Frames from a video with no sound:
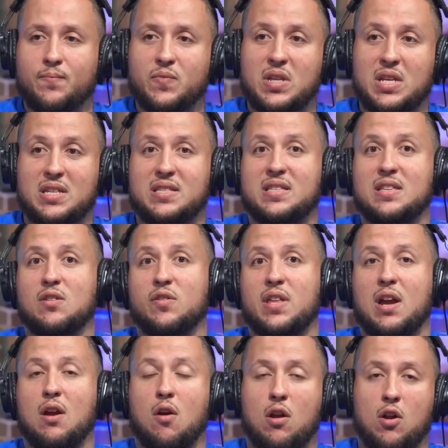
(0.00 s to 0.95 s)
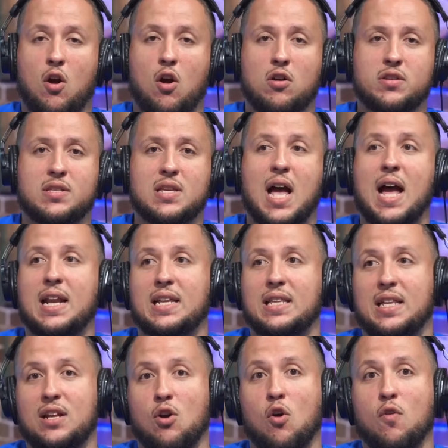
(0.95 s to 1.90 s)
he's still there on our side, and
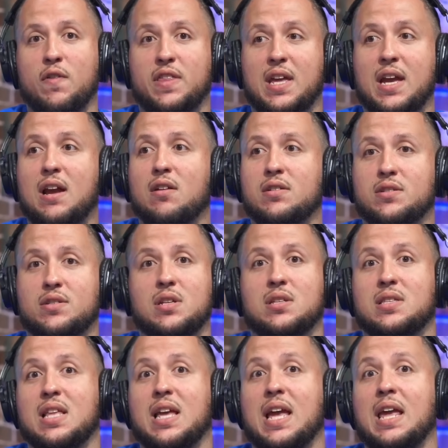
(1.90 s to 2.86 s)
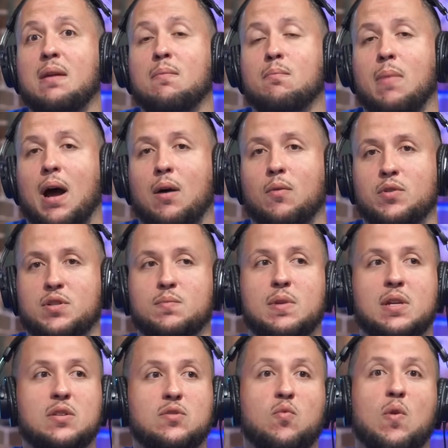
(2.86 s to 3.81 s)
then over there it's just the Iba, which
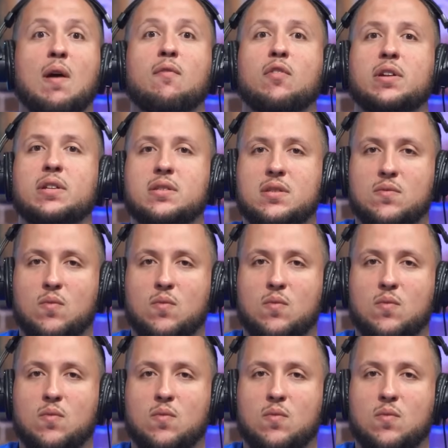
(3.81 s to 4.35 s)
means reverence,